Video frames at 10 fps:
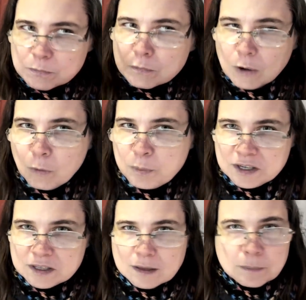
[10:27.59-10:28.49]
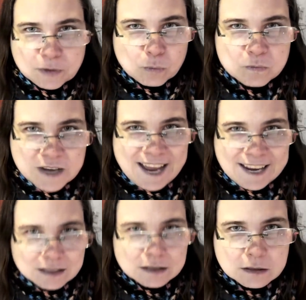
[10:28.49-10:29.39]
opening up the net
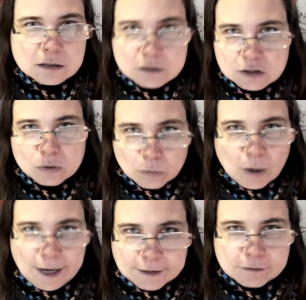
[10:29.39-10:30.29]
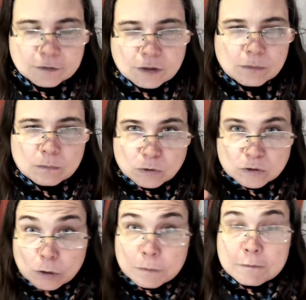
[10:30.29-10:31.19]
a little too wide for the
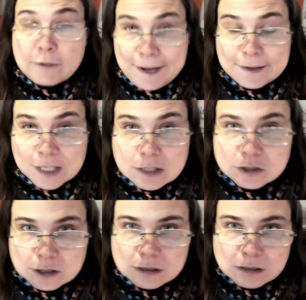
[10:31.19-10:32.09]
term violation.